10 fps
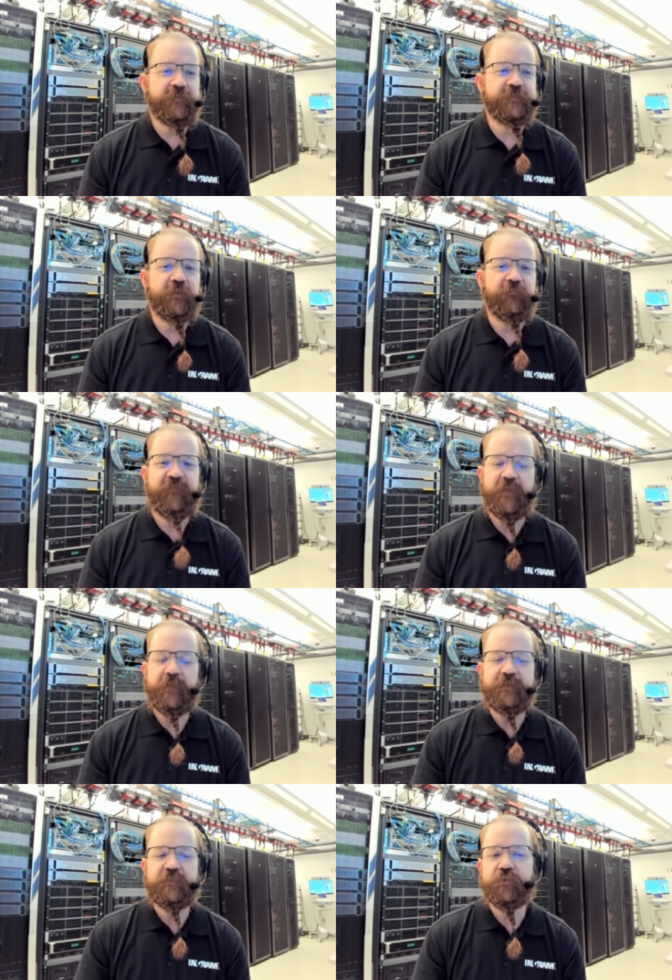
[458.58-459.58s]
there's a
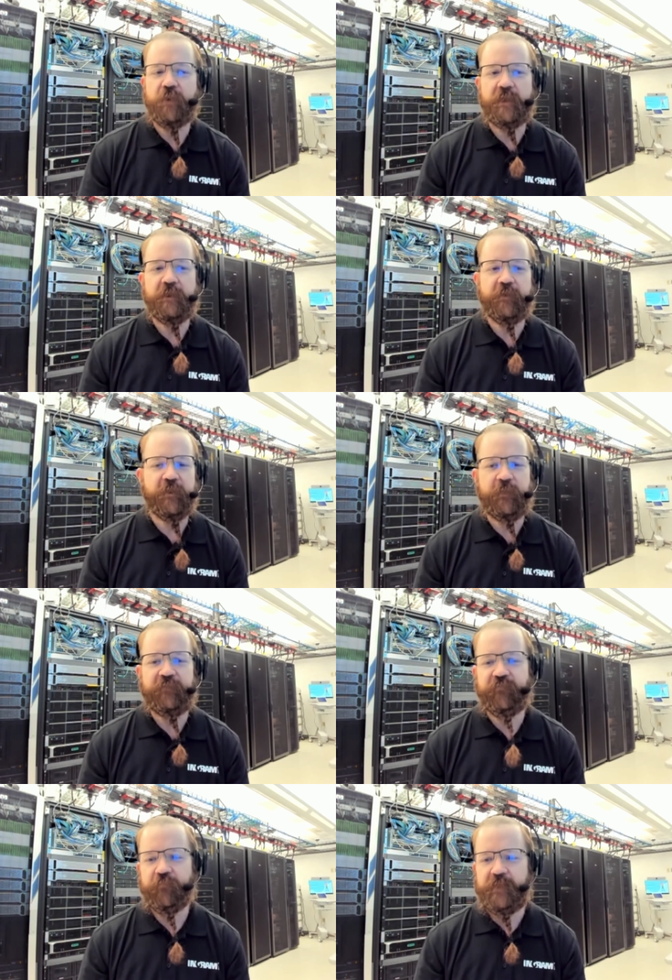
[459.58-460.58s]
very strong
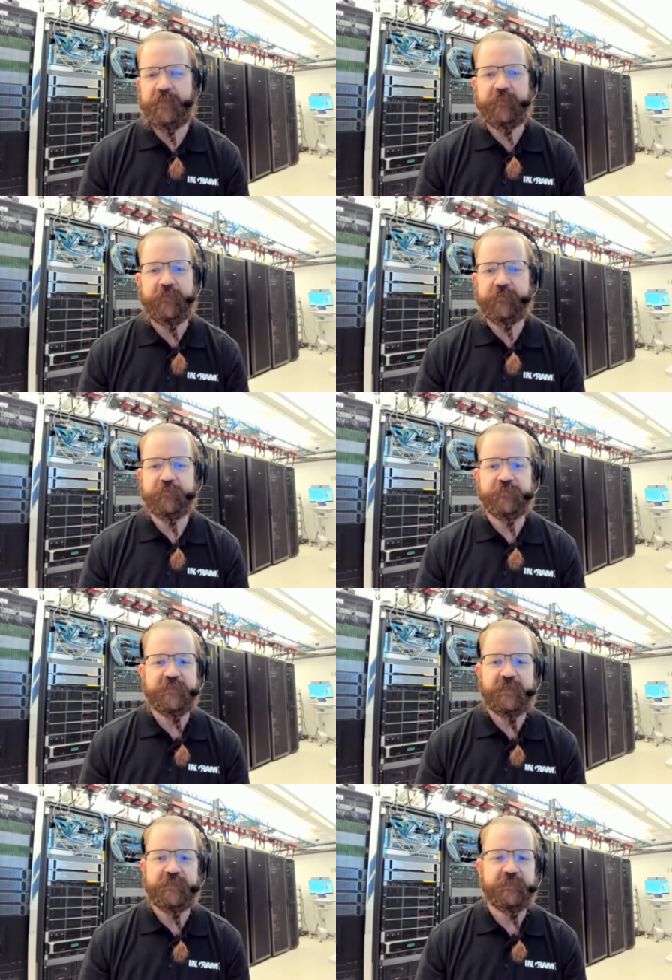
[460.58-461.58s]
argument for running the user
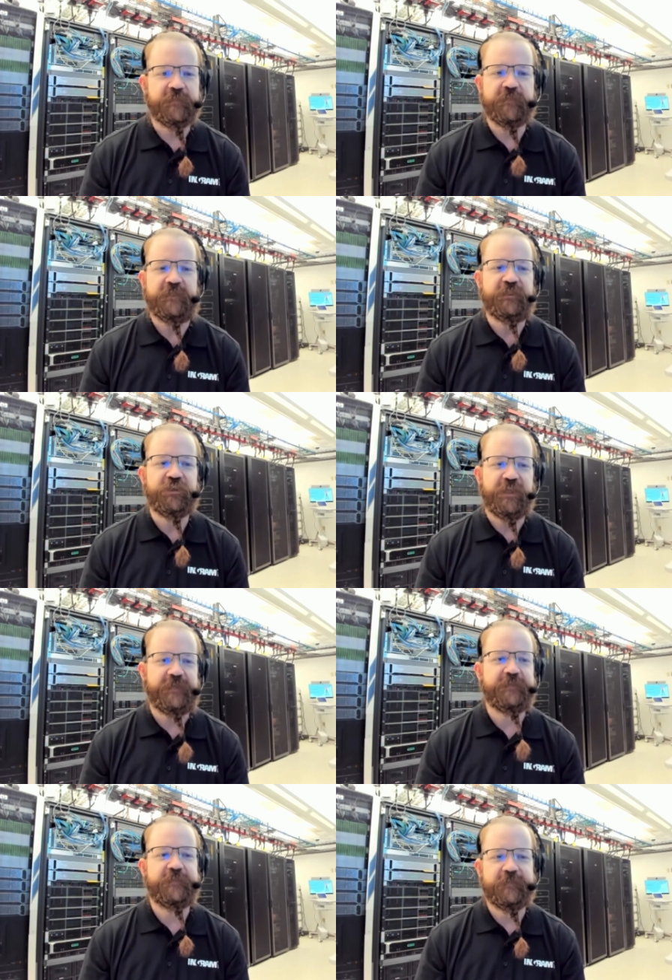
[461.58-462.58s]
sessions
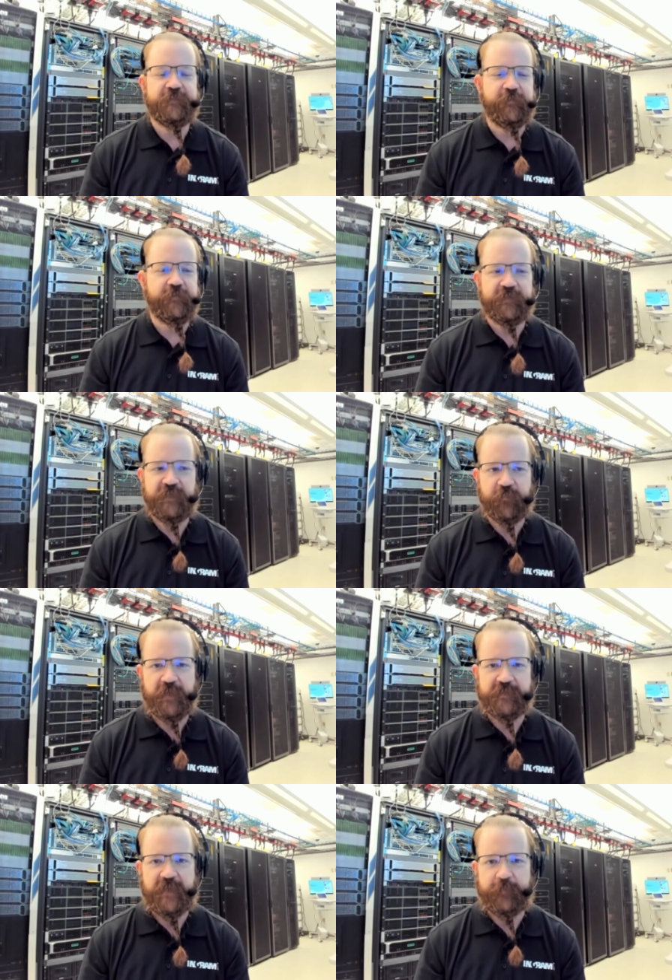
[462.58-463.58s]
adjacent to those
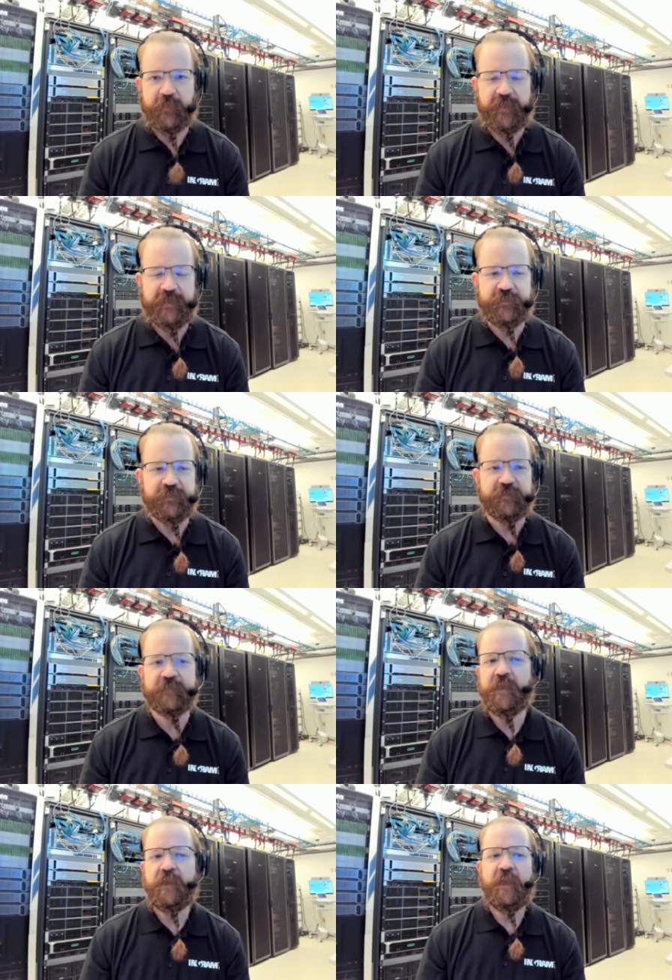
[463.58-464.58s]
enterprise
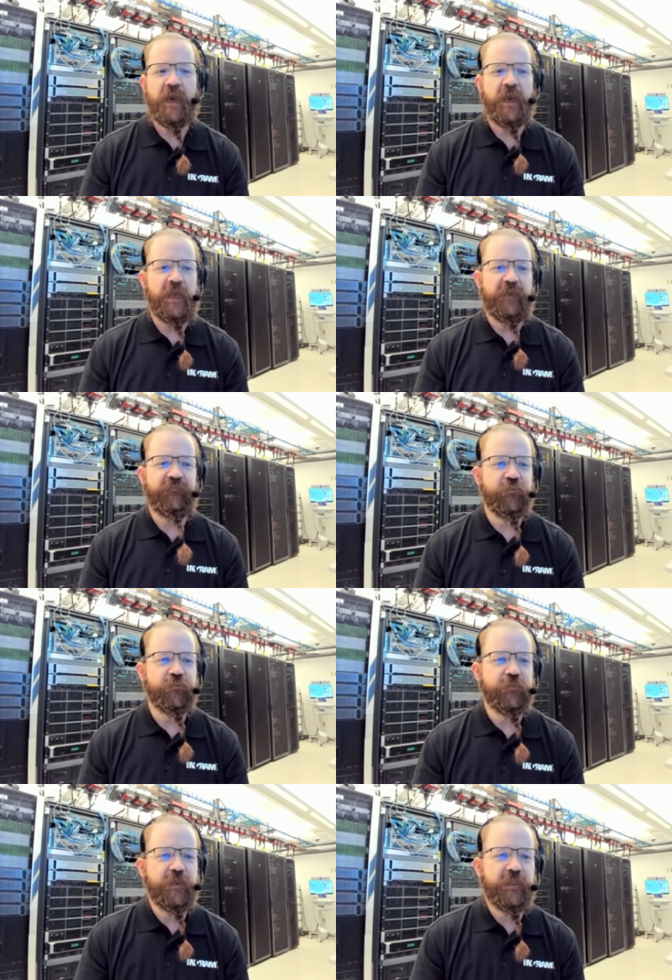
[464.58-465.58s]
applications. If
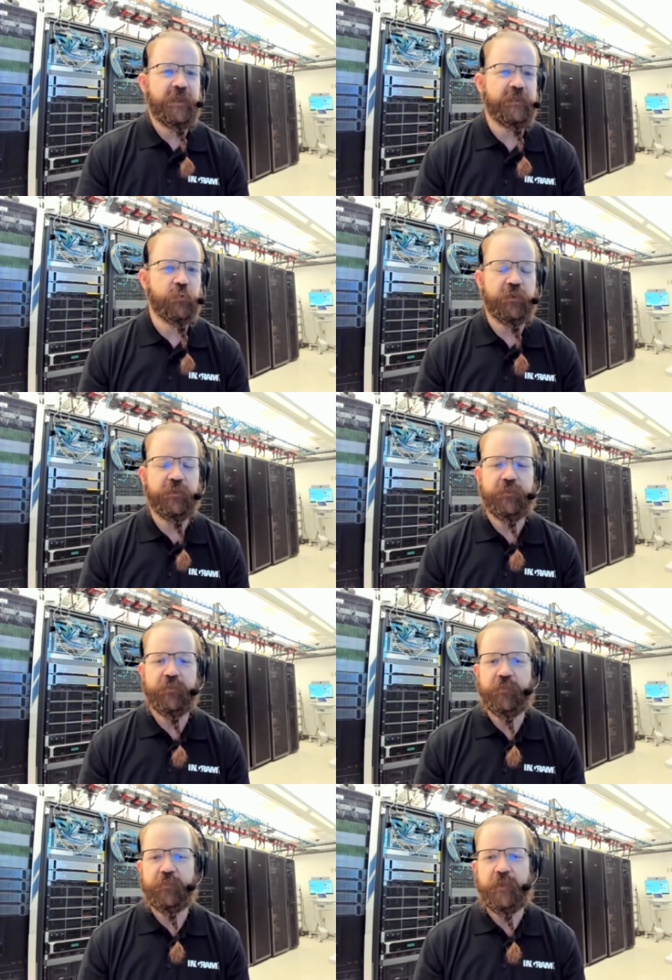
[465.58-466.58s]
you're doing things where
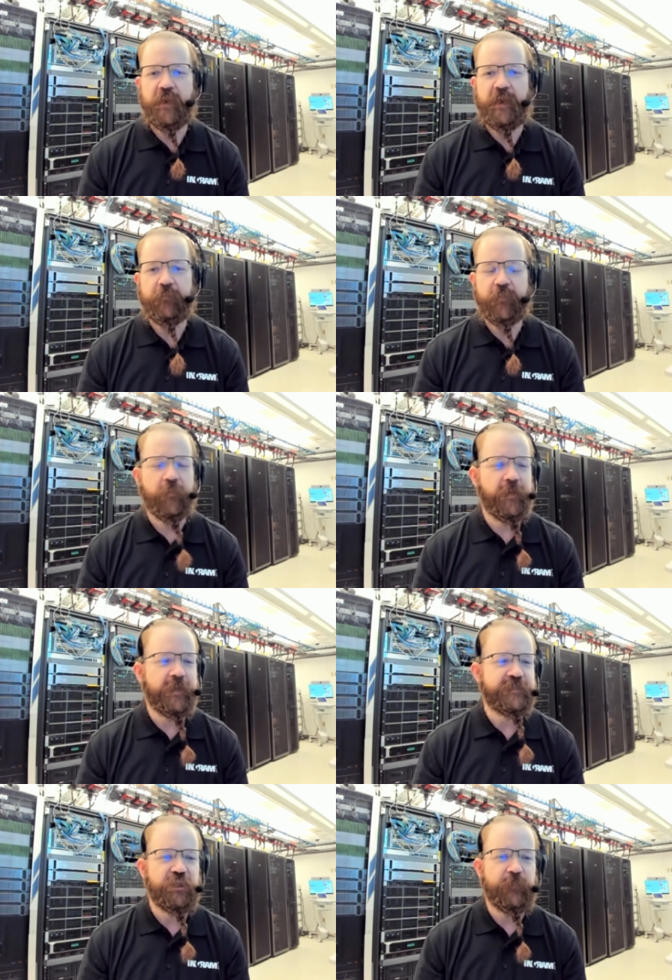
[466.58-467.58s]
you're
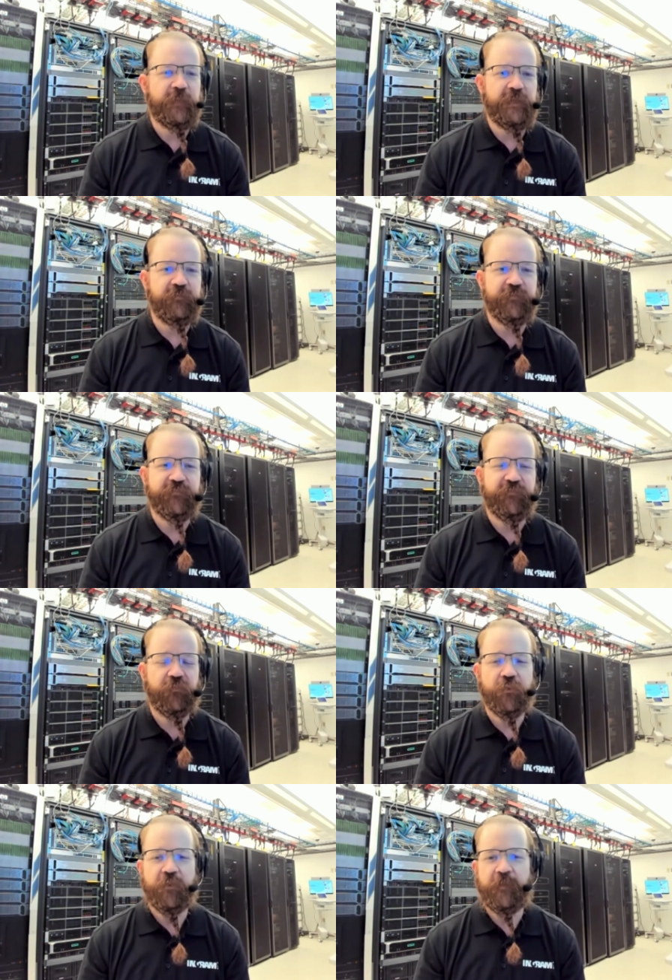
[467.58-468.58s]
requiring GPUs
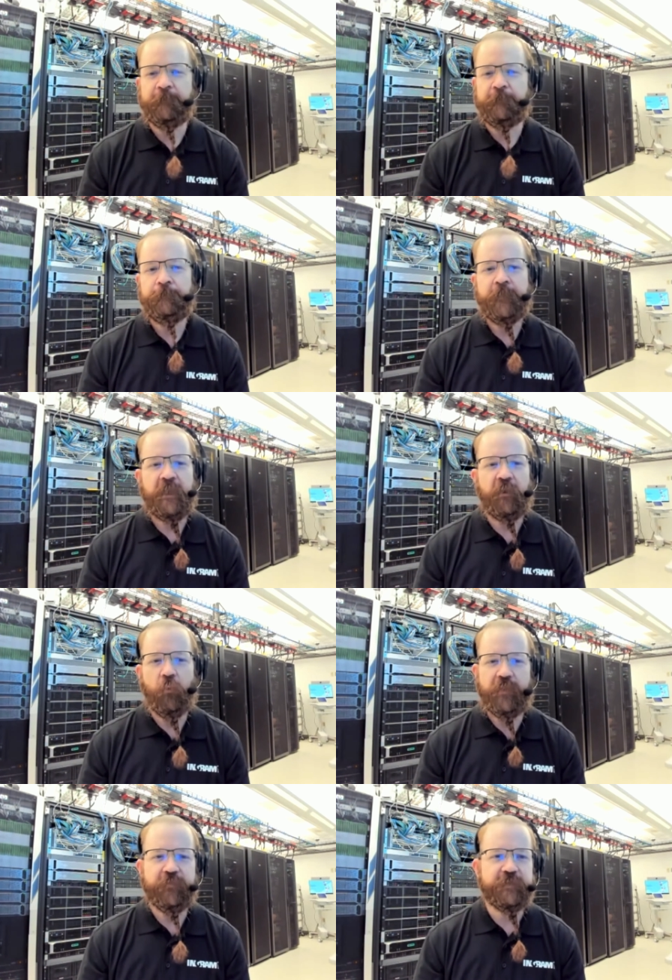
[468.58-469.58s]
for,
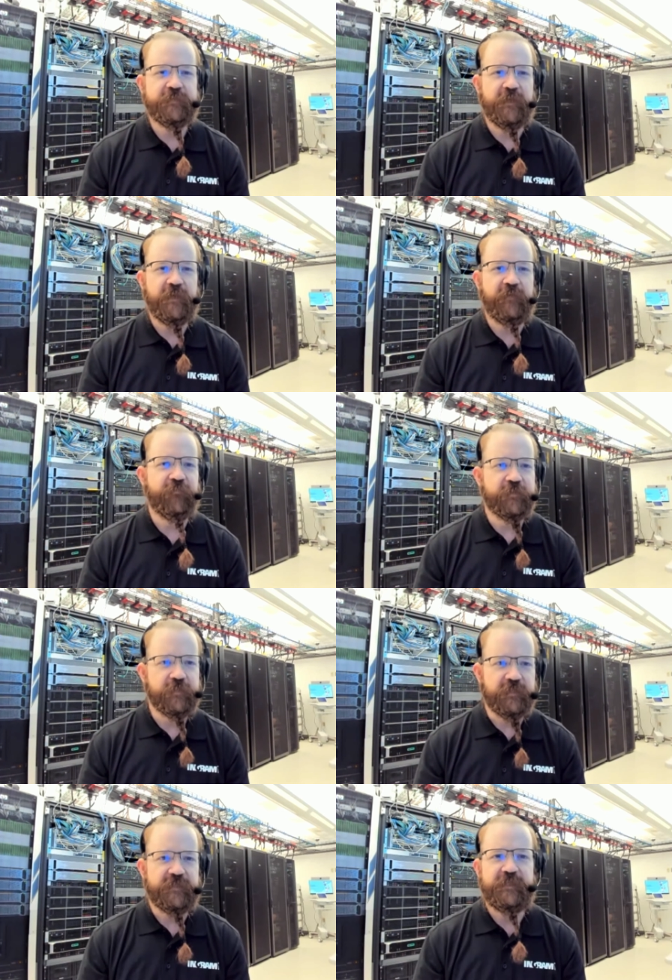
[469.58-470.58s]
whether it's a
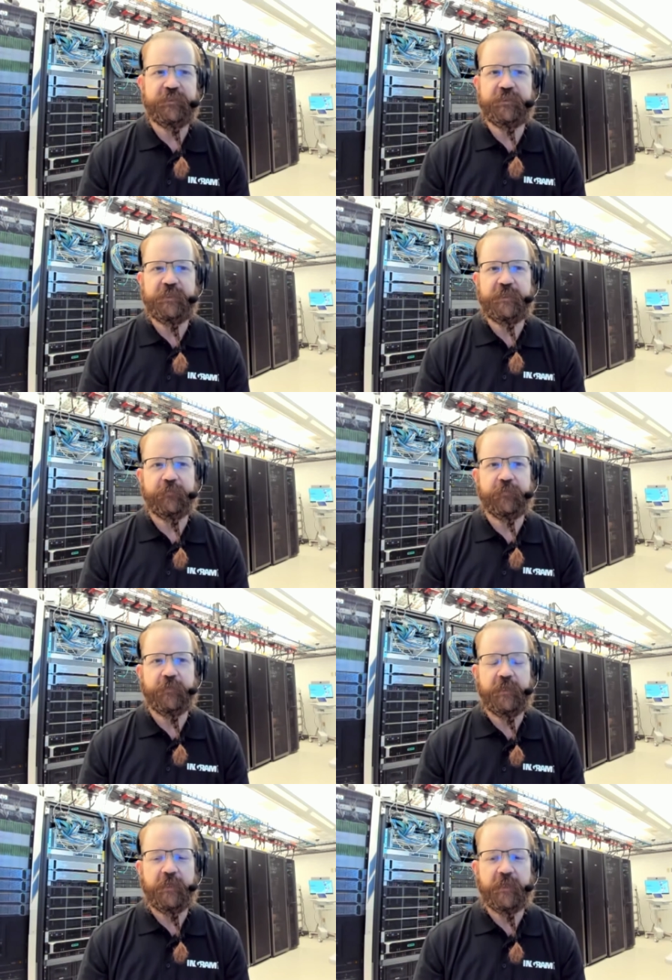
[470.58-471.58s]
virtualization
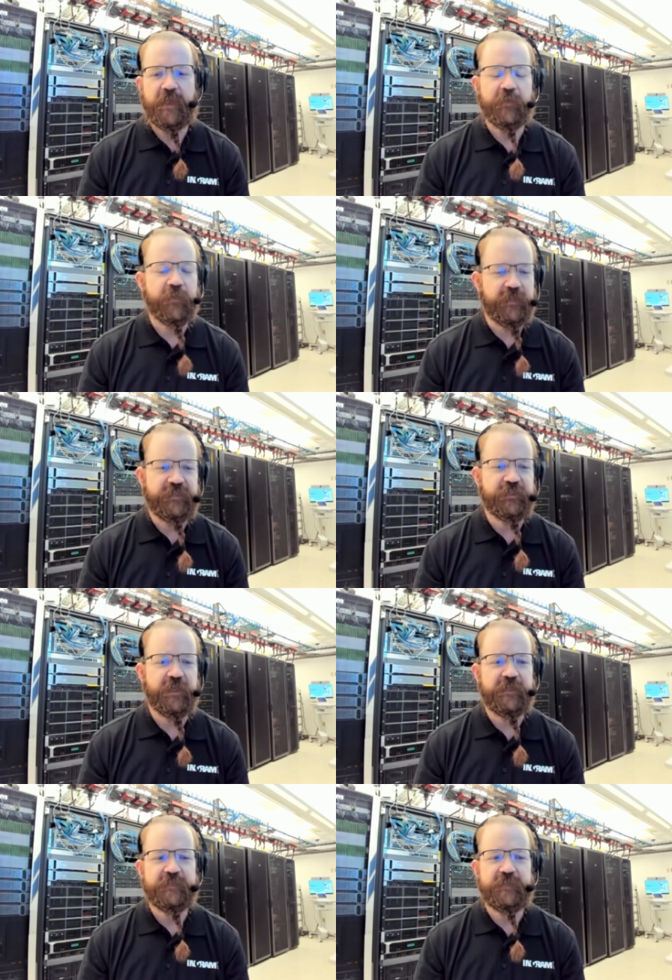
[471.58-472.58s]
or a calculation
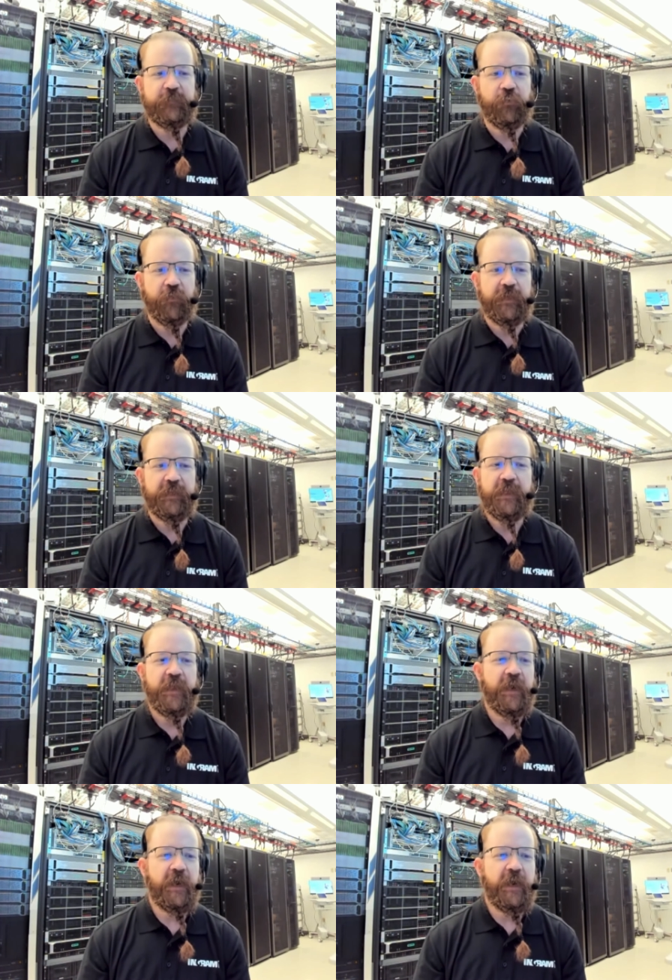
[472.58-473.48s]
kind of standpoint,